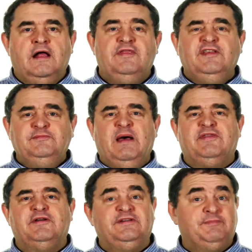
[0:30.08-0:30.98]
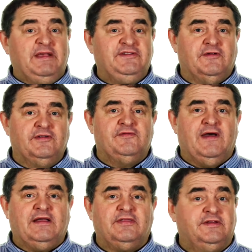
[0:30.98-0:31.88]
This method is based on the
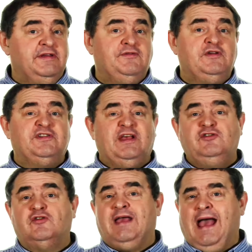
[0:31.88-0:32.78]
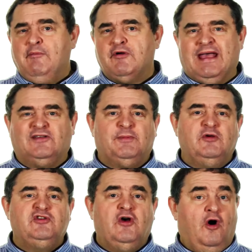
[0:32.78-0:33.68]
fact that if you set your camera
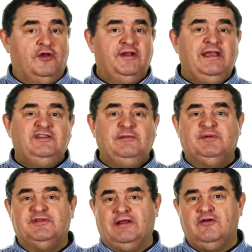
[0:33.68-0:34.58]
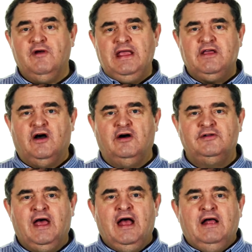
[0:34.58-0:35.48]
exposure on an 18% grey card,
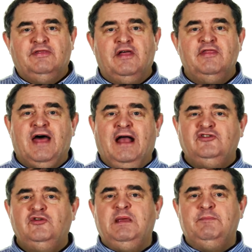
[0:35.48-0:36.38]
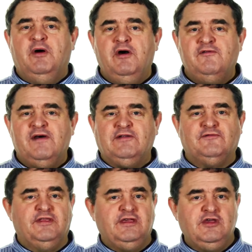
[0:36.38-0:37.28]
then that should be perfect
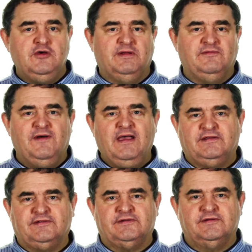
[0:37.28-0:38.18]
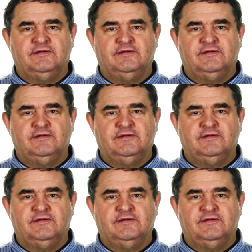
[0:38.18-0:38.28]
for the human face.